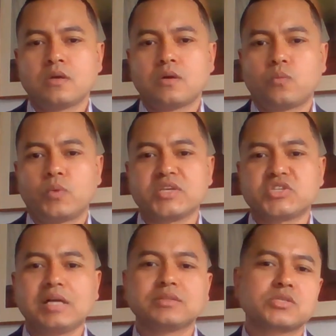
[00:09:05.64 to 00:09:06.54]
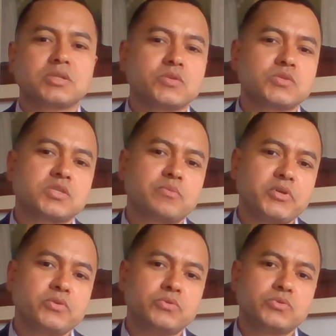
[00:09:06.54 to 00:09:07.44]
When a child discloses
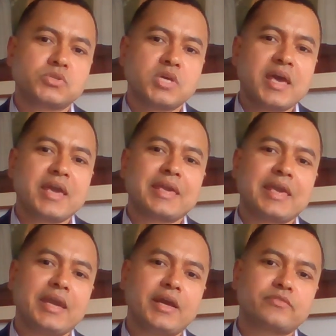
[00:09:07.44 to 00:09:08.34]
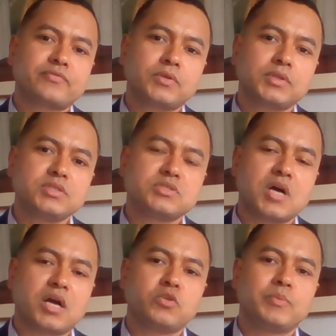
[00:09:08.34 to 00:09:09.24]
abuse, carefully
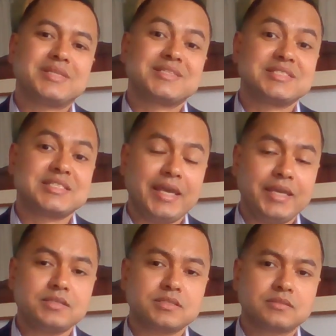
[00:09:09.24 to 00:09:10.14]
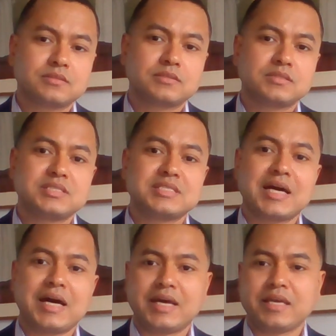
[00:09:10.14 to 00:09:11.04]
document the date,
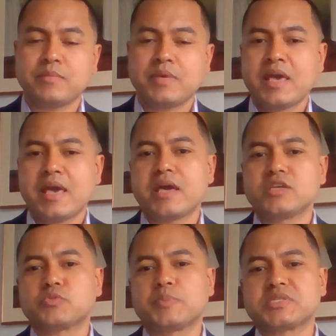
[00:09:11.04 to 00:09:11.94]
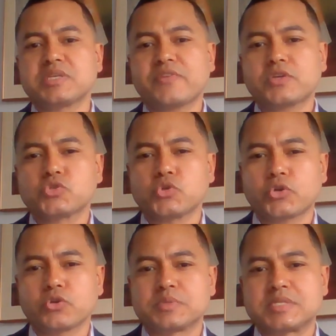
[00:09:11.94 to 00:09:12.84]
time, and specific
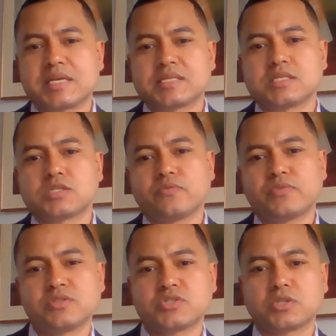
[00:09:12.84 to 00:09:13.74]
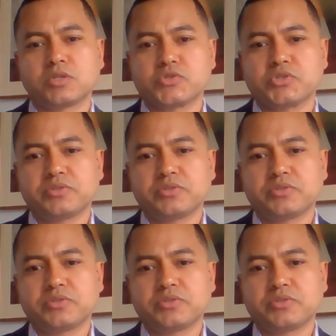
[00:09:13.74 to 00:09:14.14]
circumstances of the disclosure.